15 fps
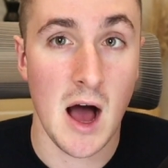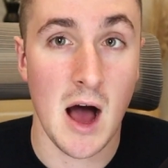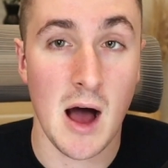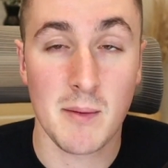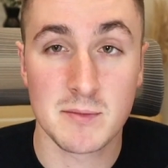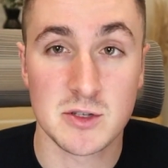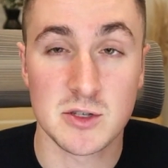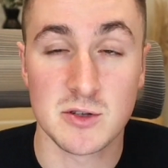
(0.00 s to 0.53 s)

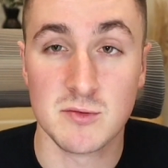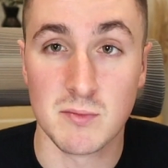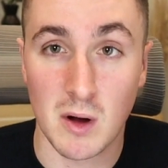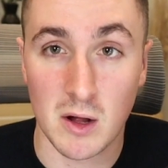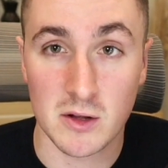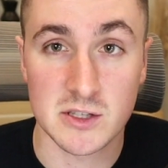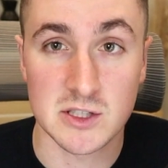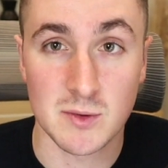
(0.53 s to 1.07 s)
up to
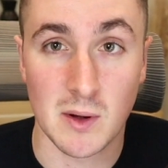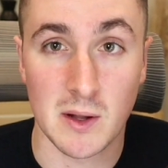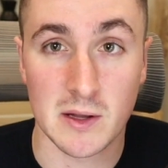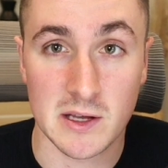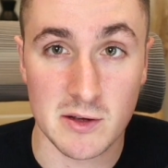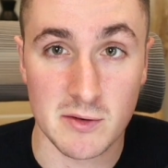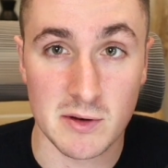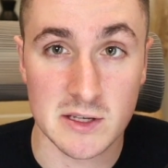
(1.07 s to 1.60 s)

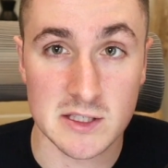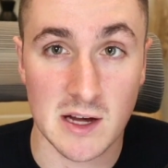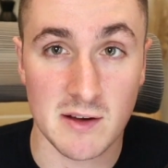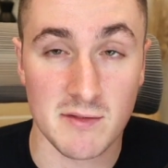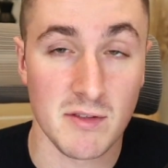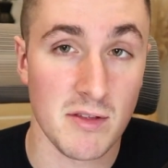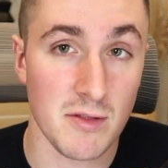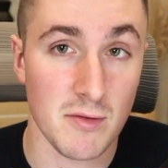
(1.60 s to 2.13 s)
multi-dwelling units
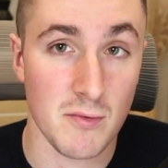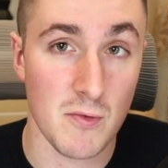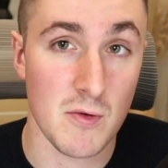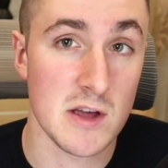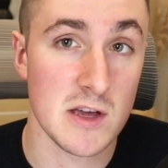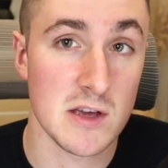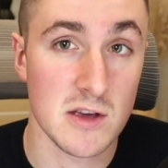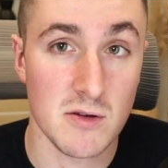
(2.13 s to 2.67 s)
of
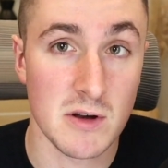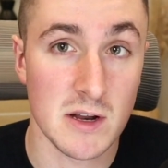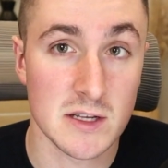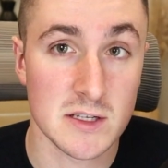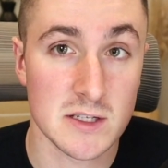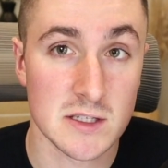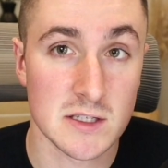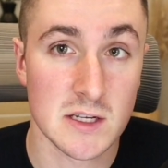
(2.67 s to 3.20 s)
3
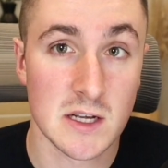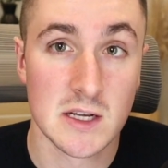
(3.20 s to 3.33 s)
units.